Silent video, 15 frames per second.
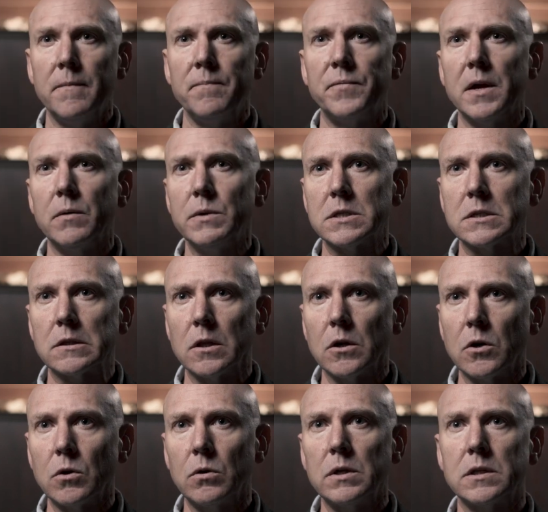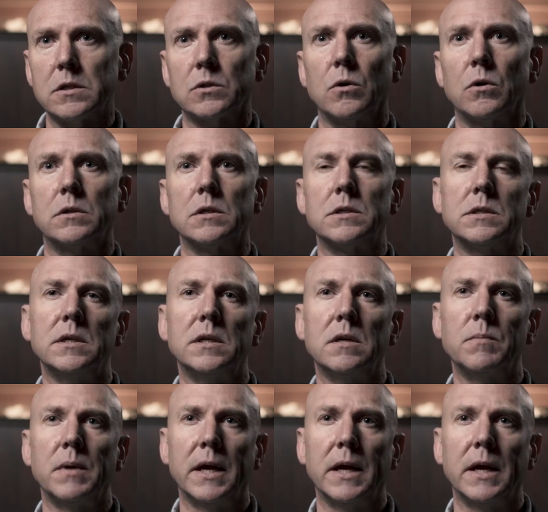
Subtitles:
Then we slowly start to see him